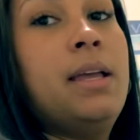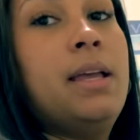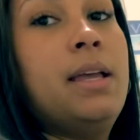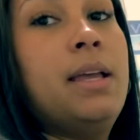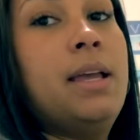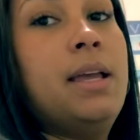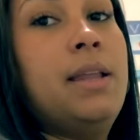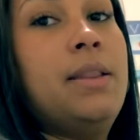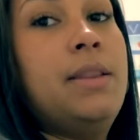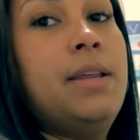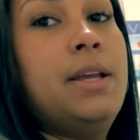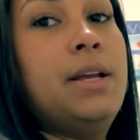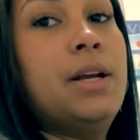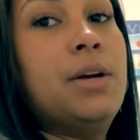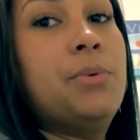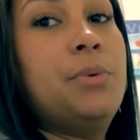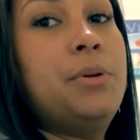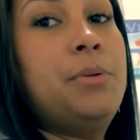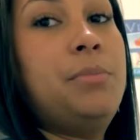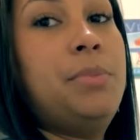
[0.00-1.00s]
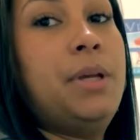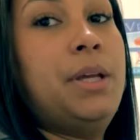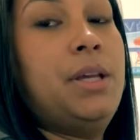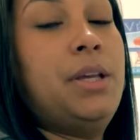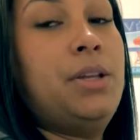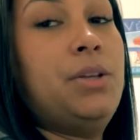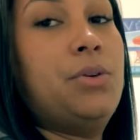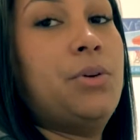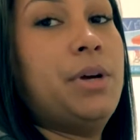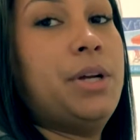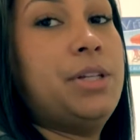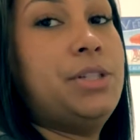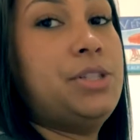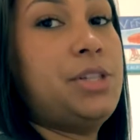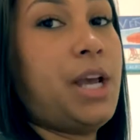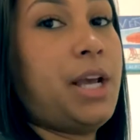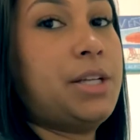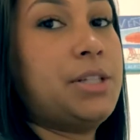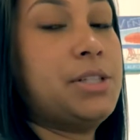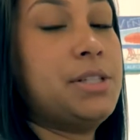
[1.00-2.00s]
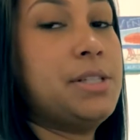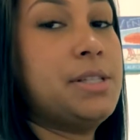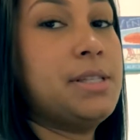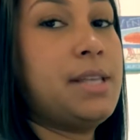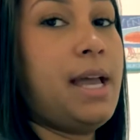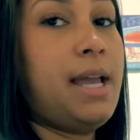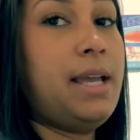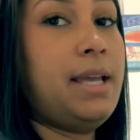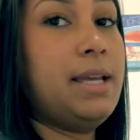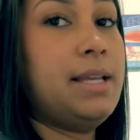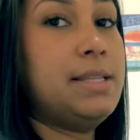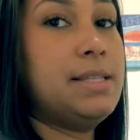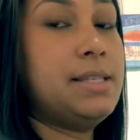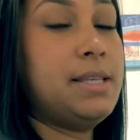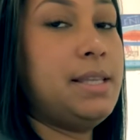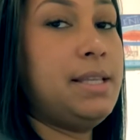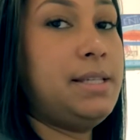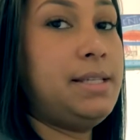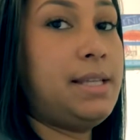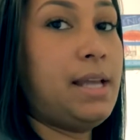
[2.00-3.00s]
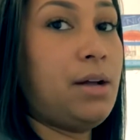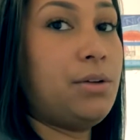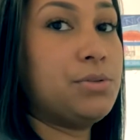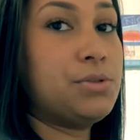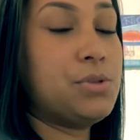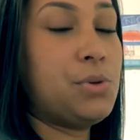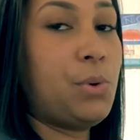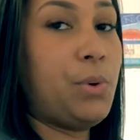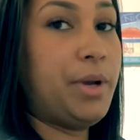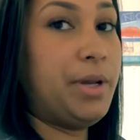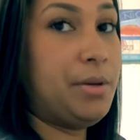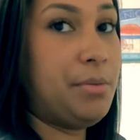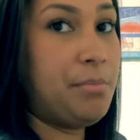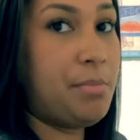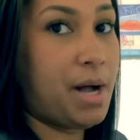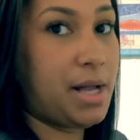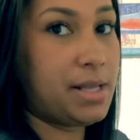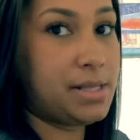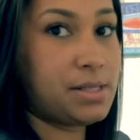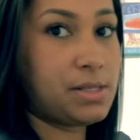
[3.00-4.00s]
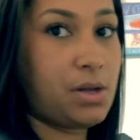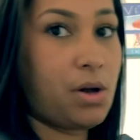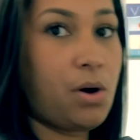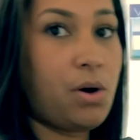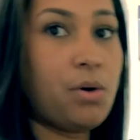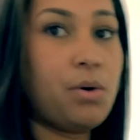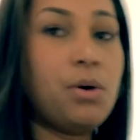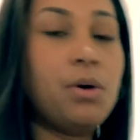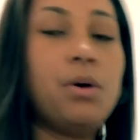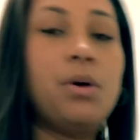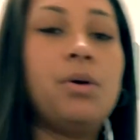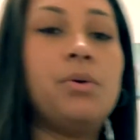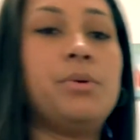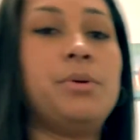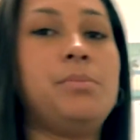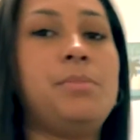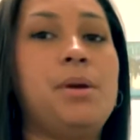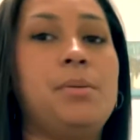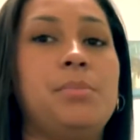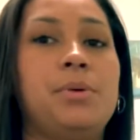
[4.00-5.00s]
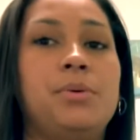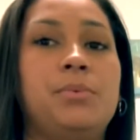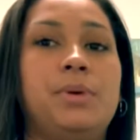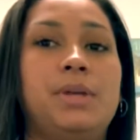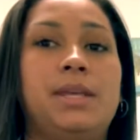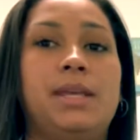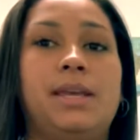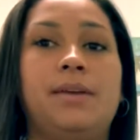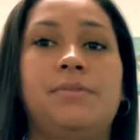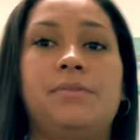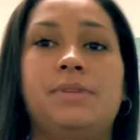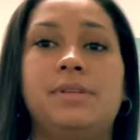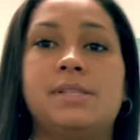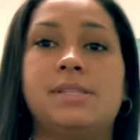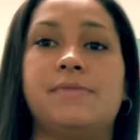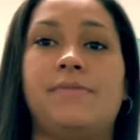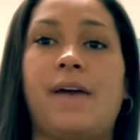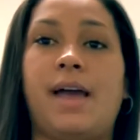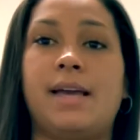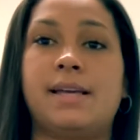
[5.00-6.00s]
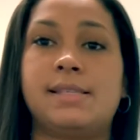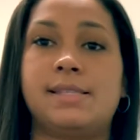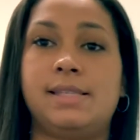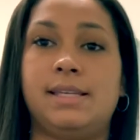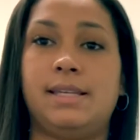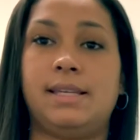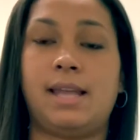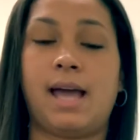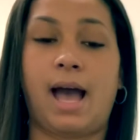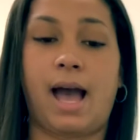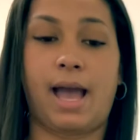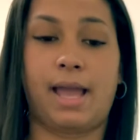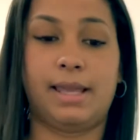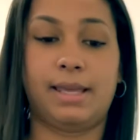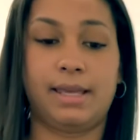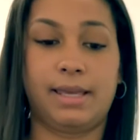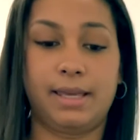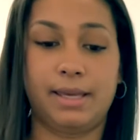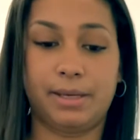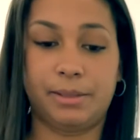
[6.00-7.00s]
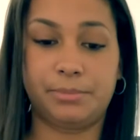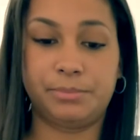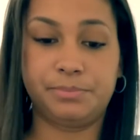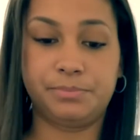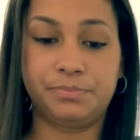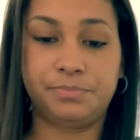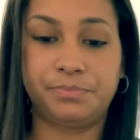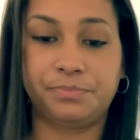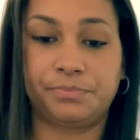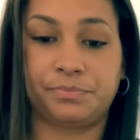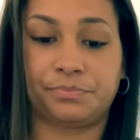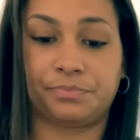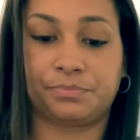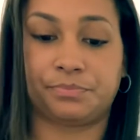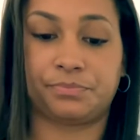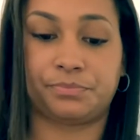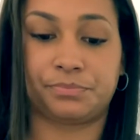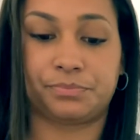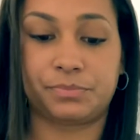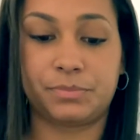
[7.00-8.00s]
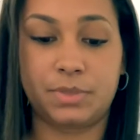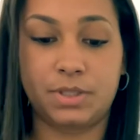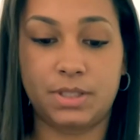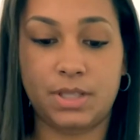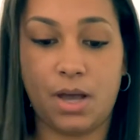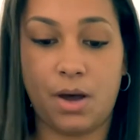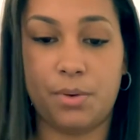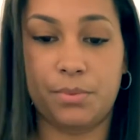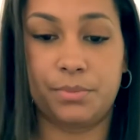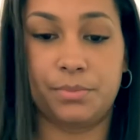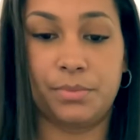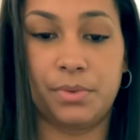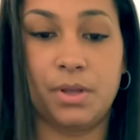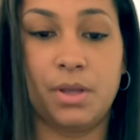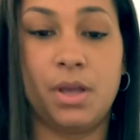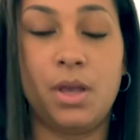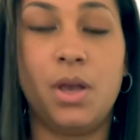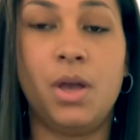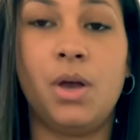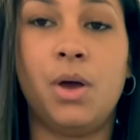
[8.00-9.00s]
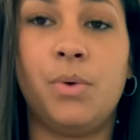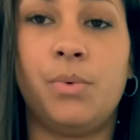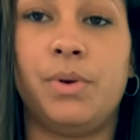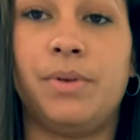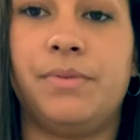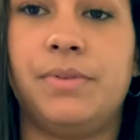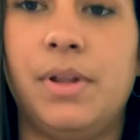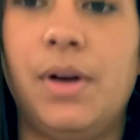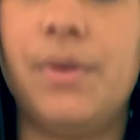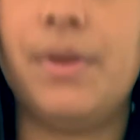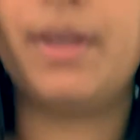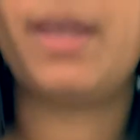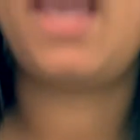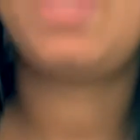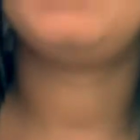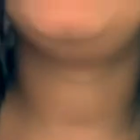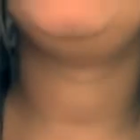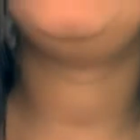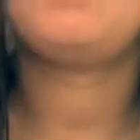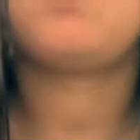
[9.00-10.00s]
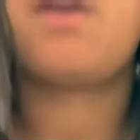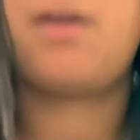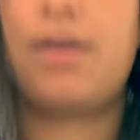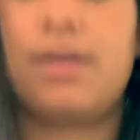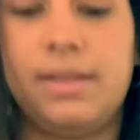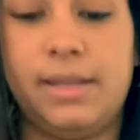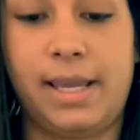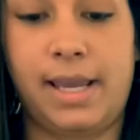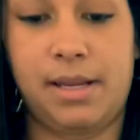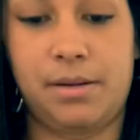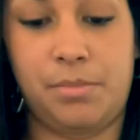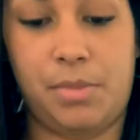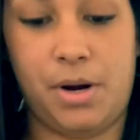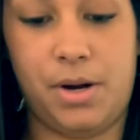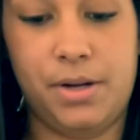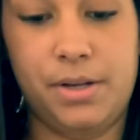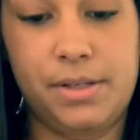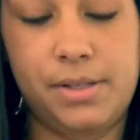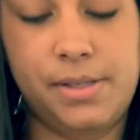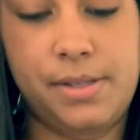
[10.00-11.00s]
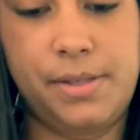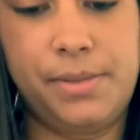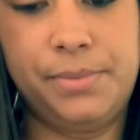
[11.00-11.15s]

And here would be your injection site into the deltoid muscle. Remember, we give this vaccine IM. So we've located our landmarks.